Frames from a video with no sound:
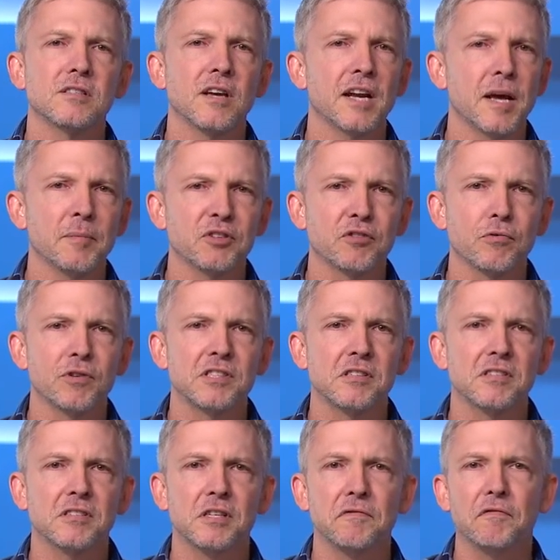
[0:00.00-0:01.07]
Dynamics
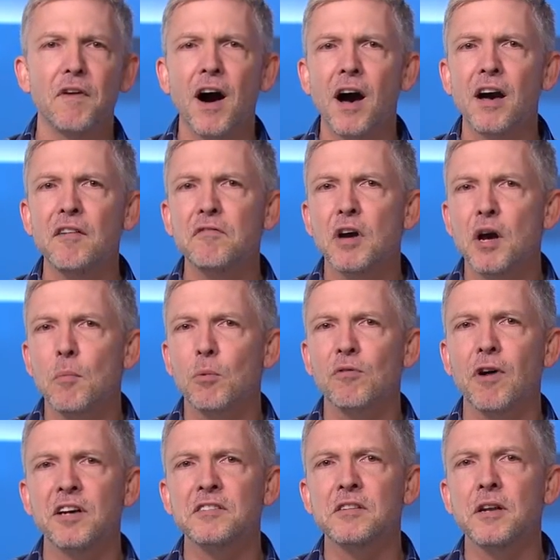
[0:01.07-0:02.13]
365
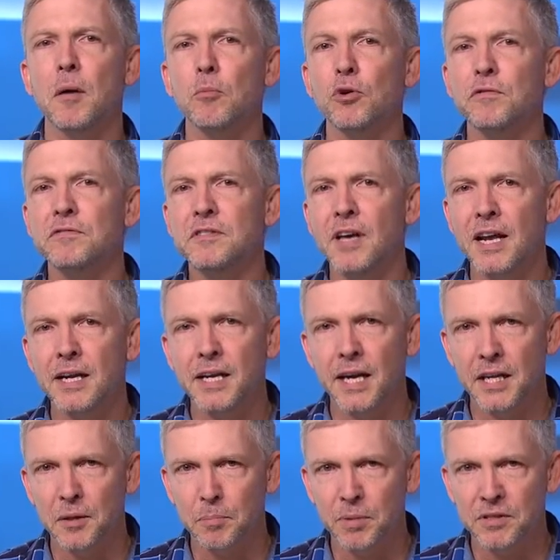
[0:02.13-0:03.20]
provides a number of
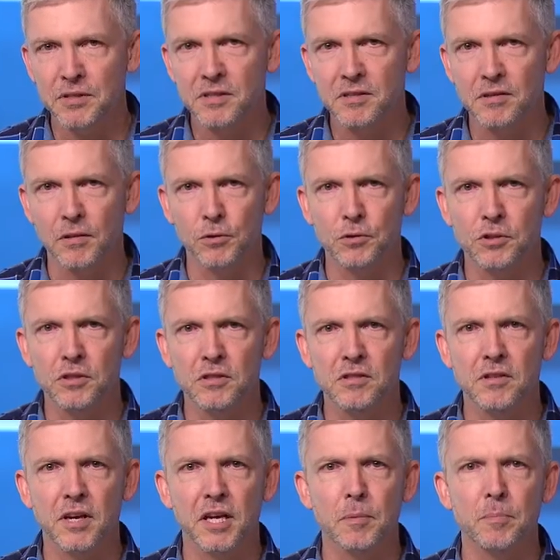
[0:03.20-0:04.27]
dedicated business solutions
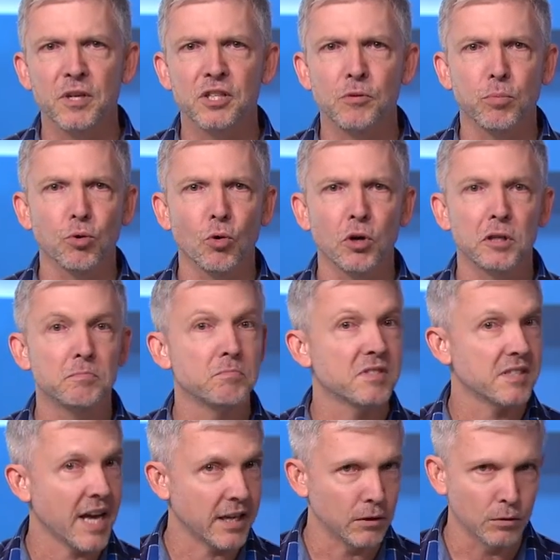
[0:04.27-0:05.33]
that can be deployed
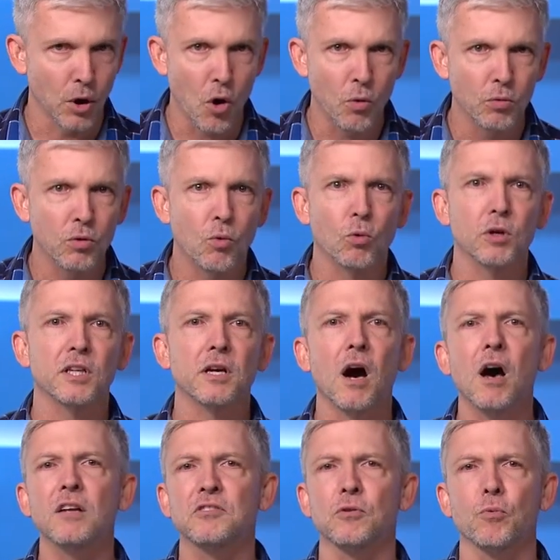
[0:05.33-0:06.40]
standalone or in
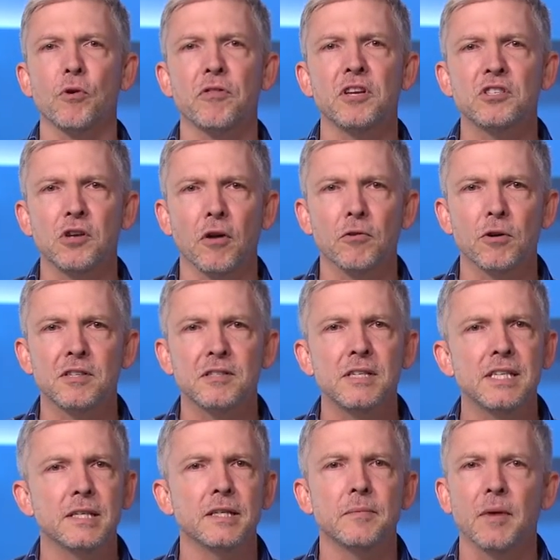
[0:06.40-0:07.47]
concert with each other as
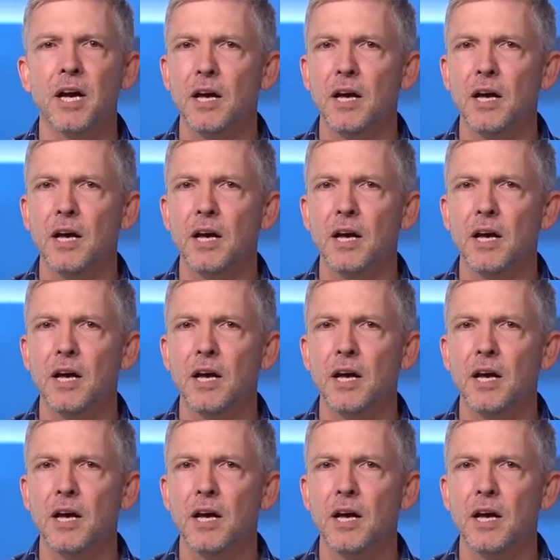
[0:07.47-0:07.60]
needed.